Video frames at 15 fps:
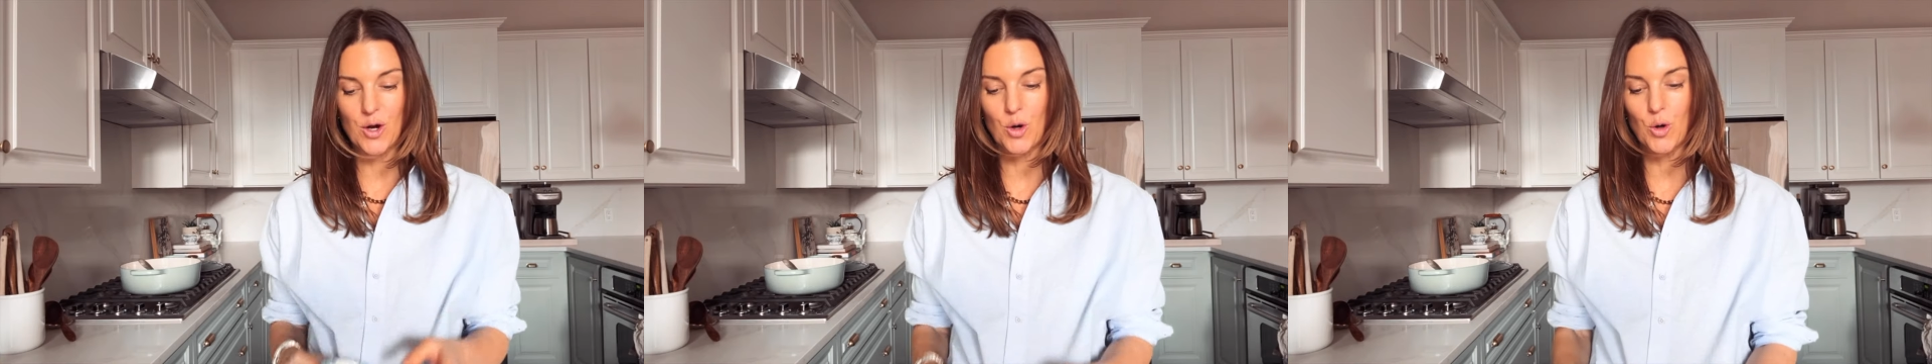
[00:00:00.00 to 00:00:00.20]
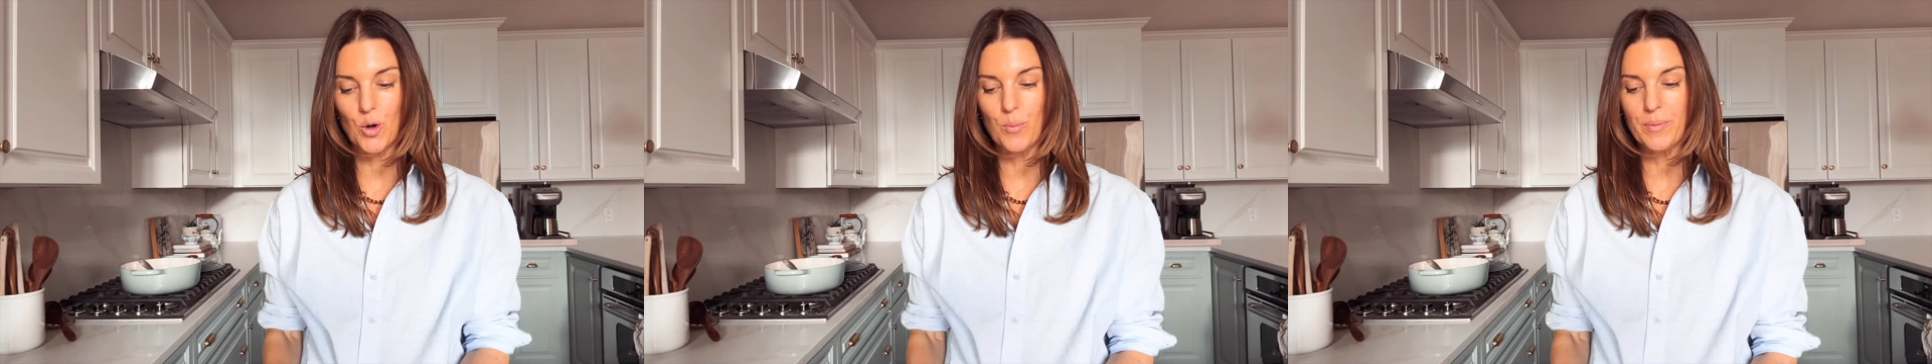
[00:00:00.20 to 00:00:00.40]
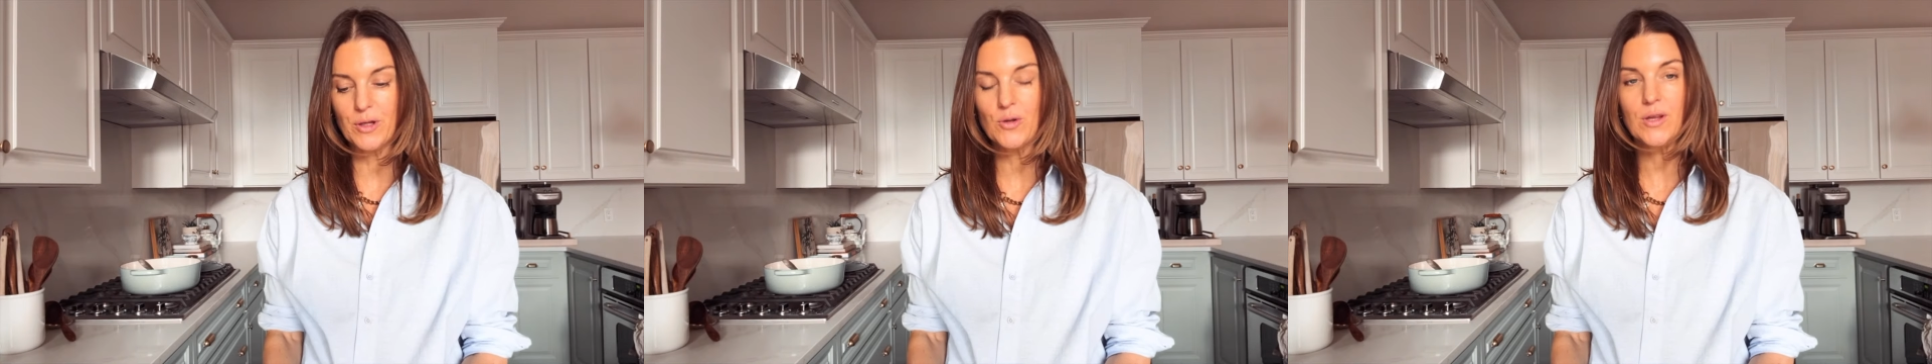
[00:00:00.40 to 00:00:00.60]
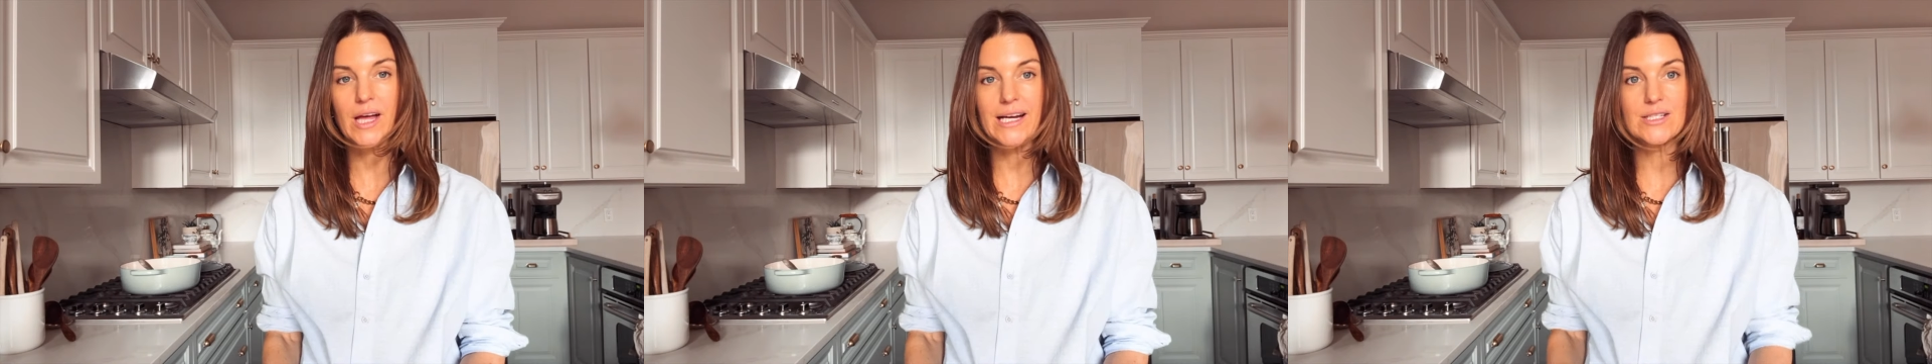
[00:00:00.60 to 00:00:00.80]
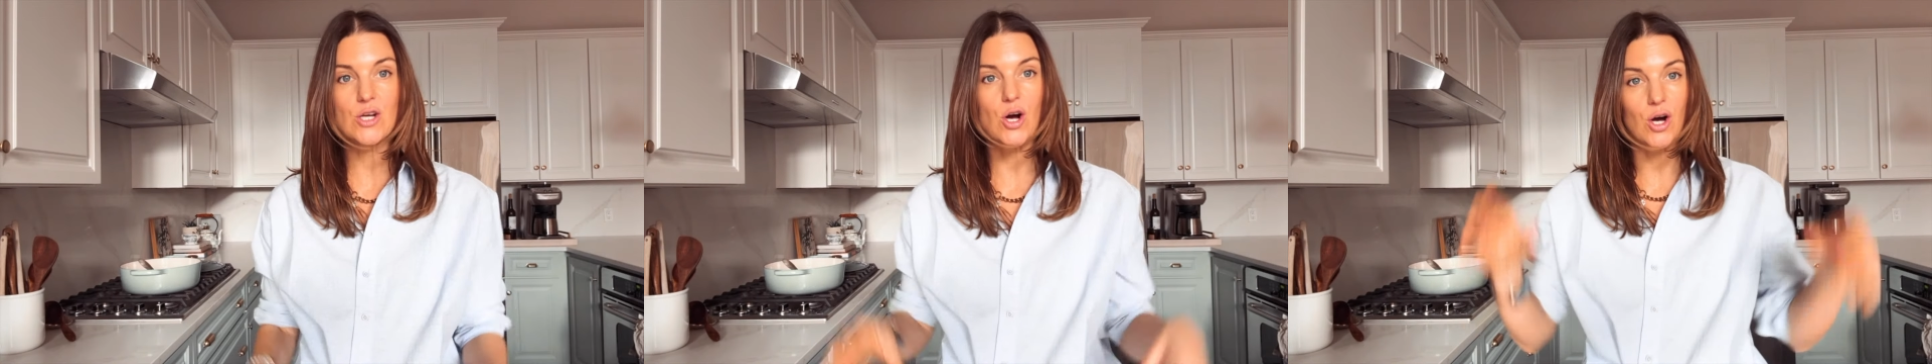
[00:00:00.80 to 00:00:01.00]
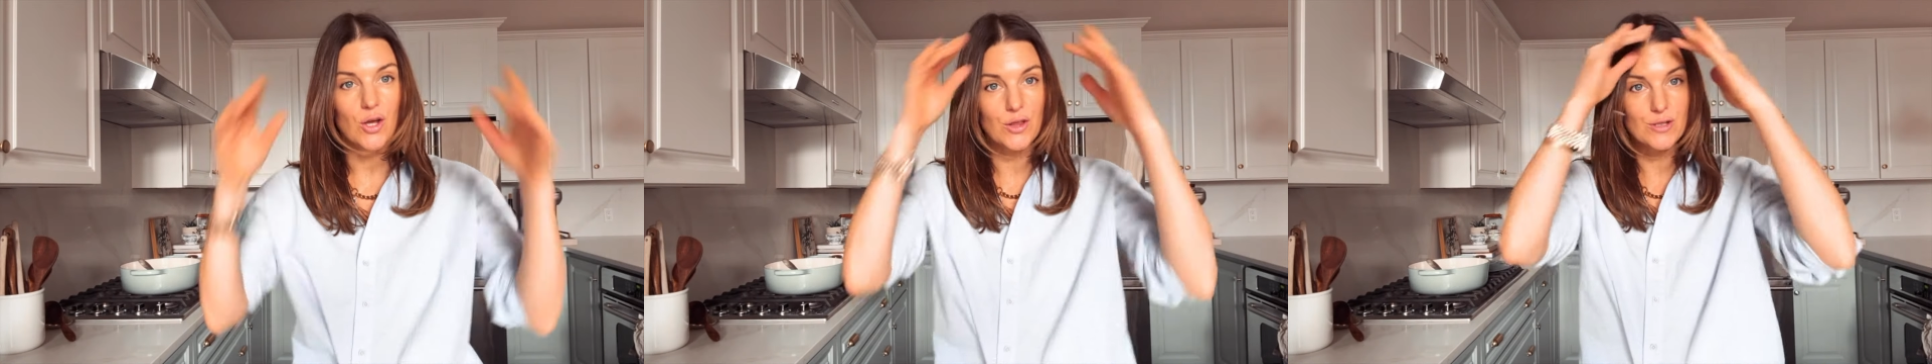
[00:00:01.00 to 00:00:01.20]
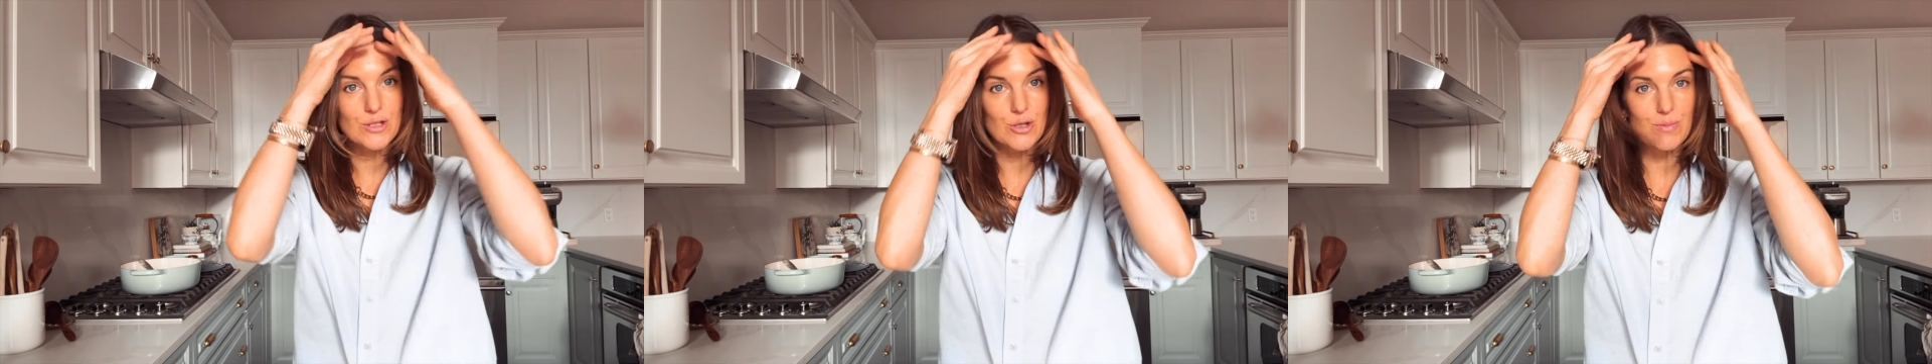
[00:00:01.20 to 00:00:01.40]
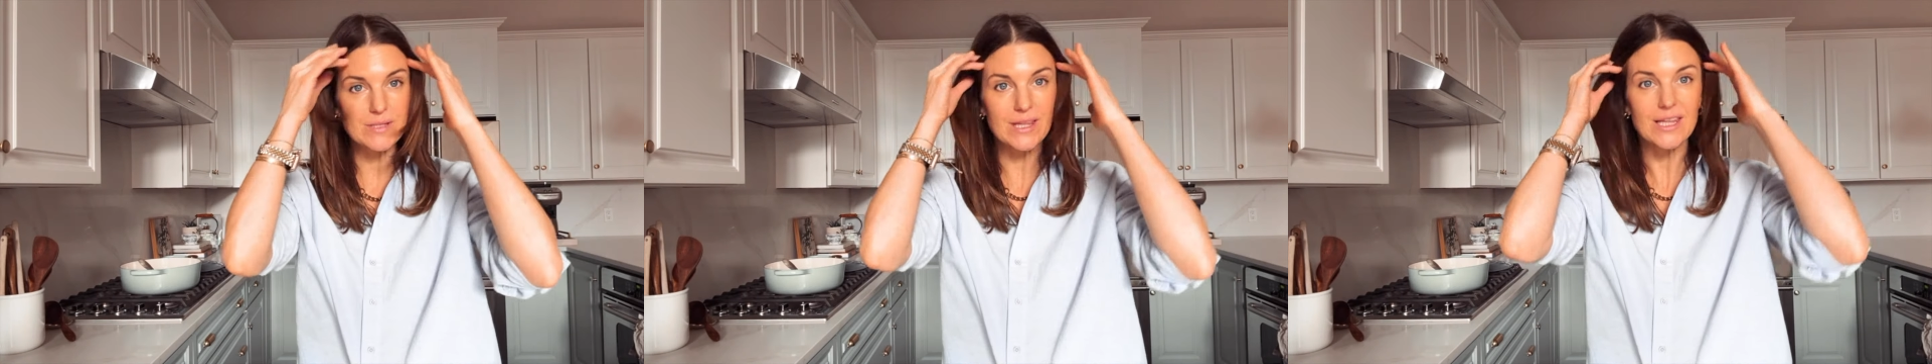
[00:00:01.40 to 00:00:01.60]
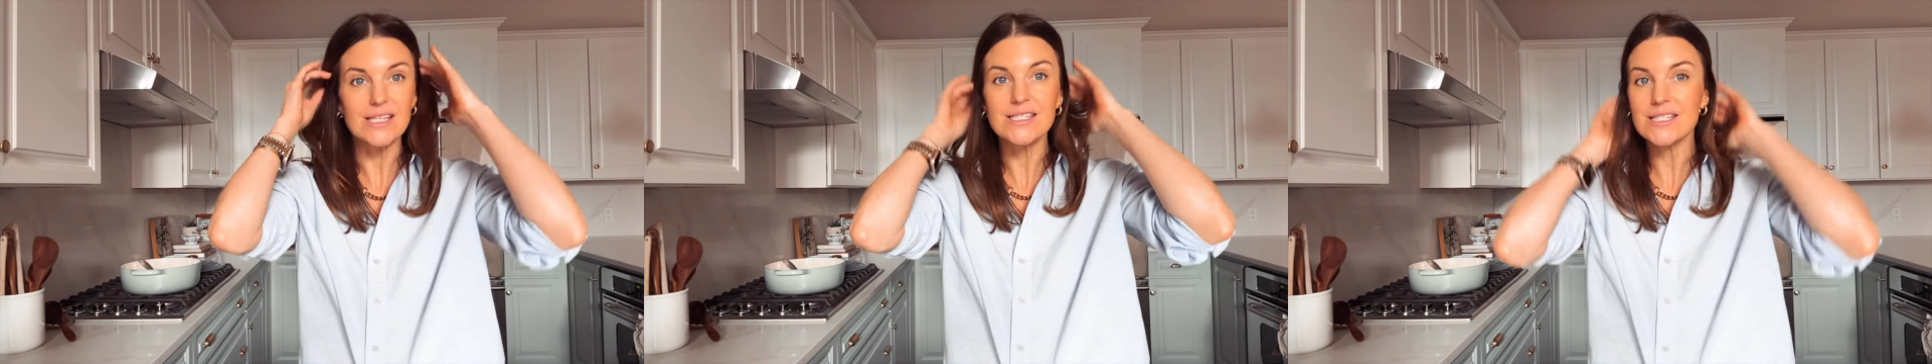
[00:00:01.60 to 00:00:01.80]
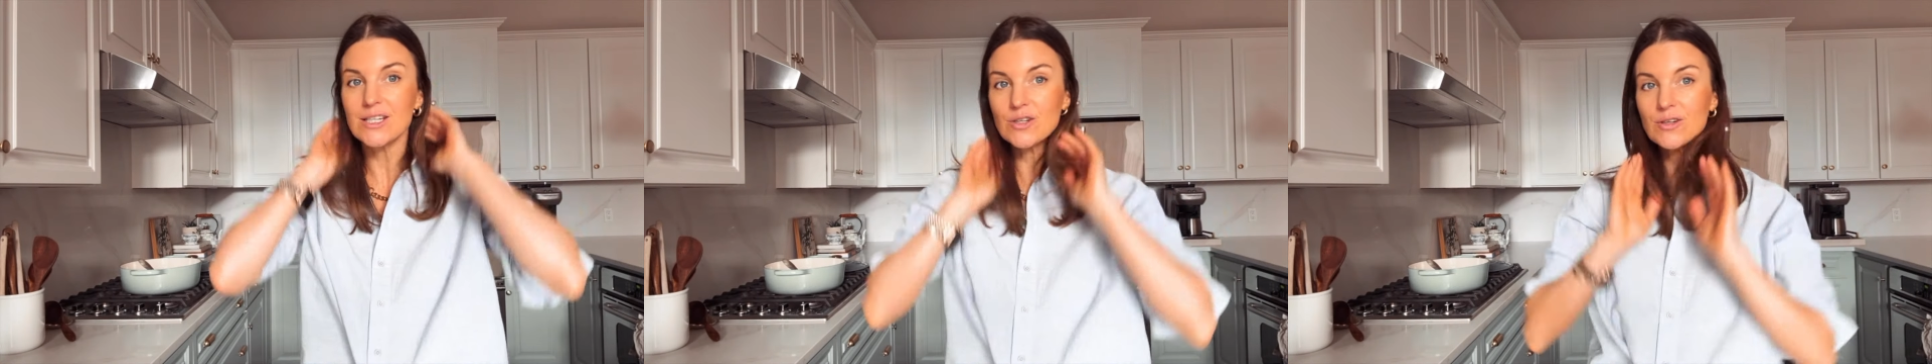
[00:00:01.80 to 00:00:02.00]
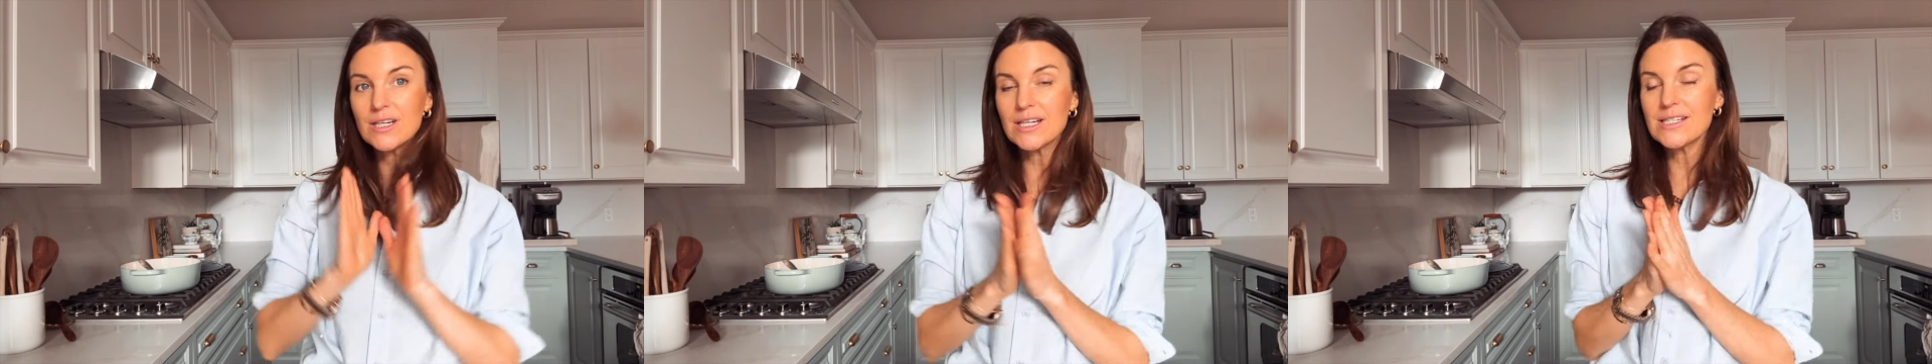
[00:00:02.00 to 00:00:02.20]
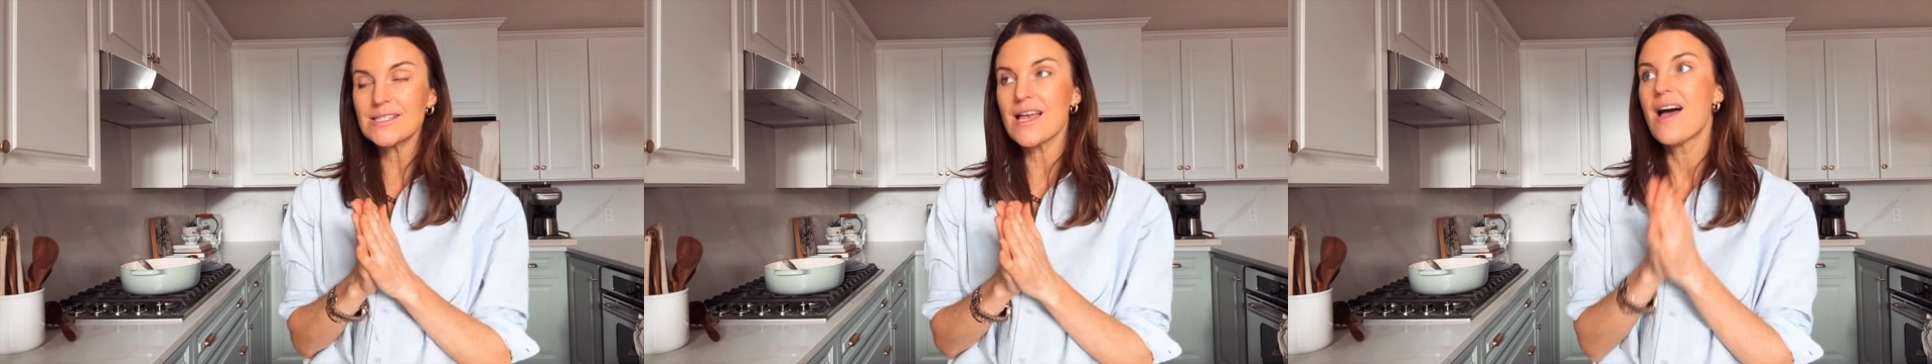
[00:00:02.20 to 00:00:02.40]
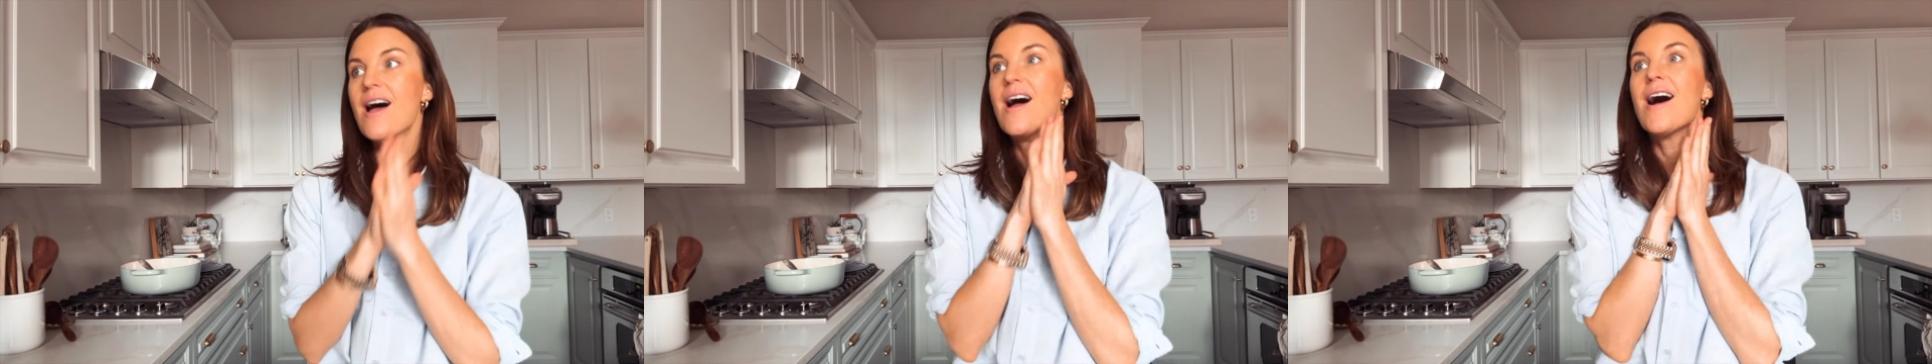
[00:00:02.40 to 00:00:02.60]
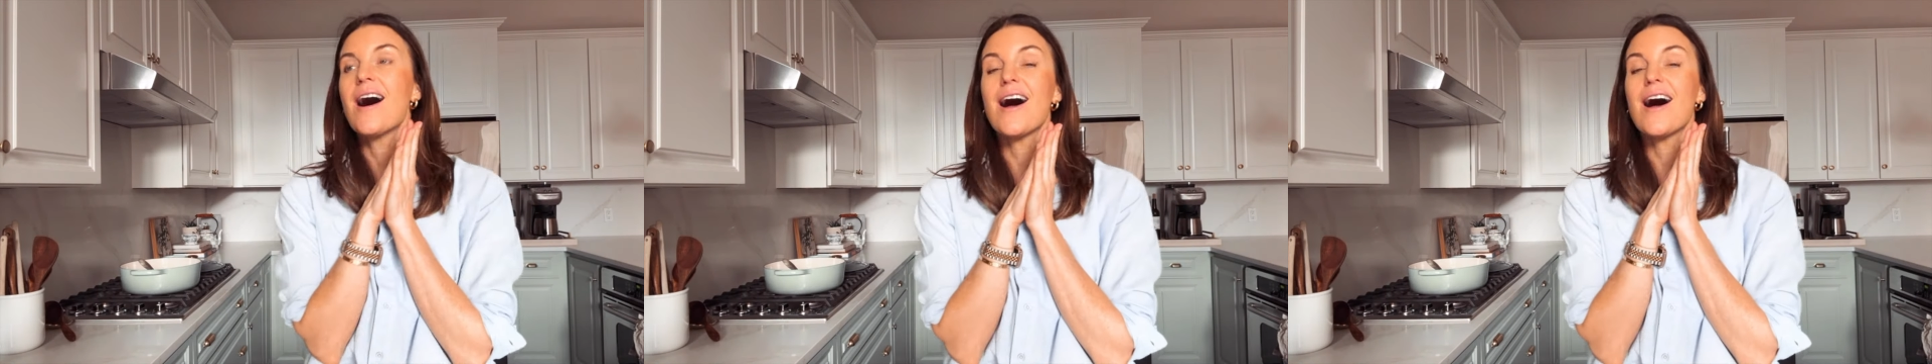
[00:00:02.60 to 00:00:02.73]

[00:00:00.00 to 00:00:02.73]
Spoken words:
I hope you liked all the soups in this series.